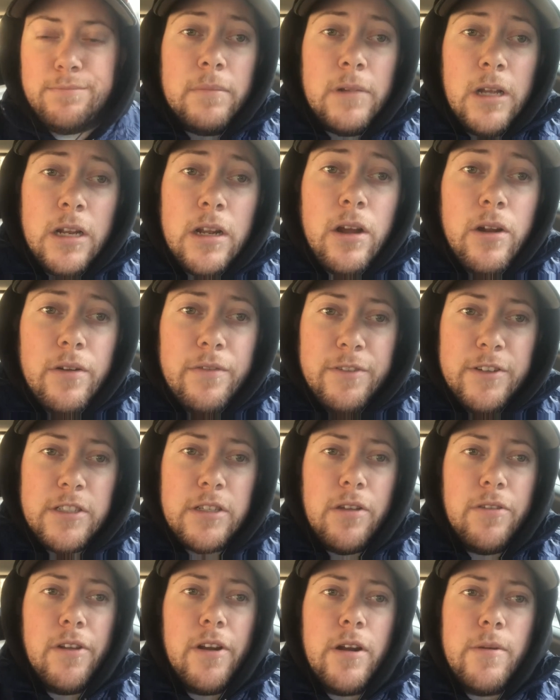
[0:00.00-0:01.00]
gonna go to
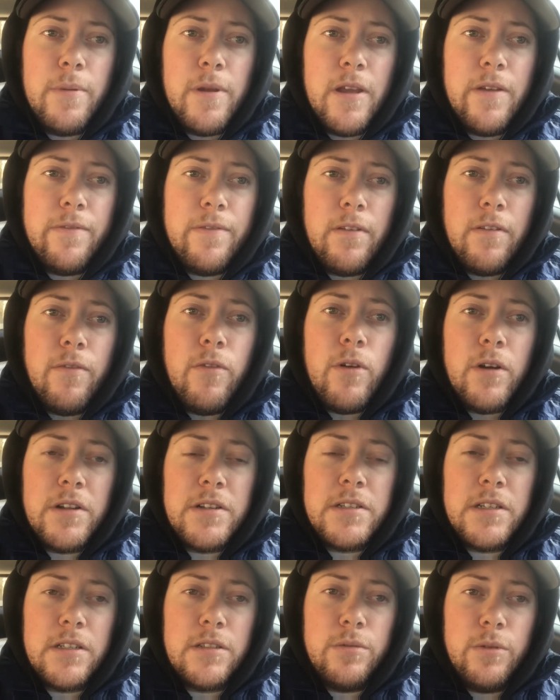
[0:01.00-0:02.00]
physical therapy for 4 to
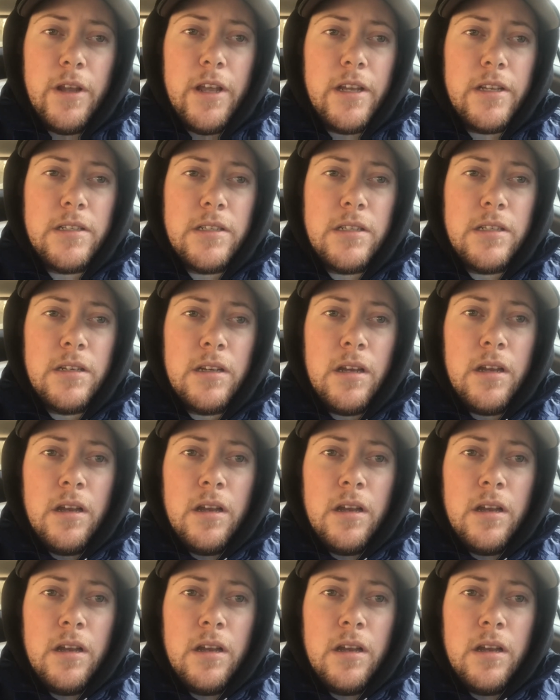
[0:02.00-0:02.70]
6 weeks,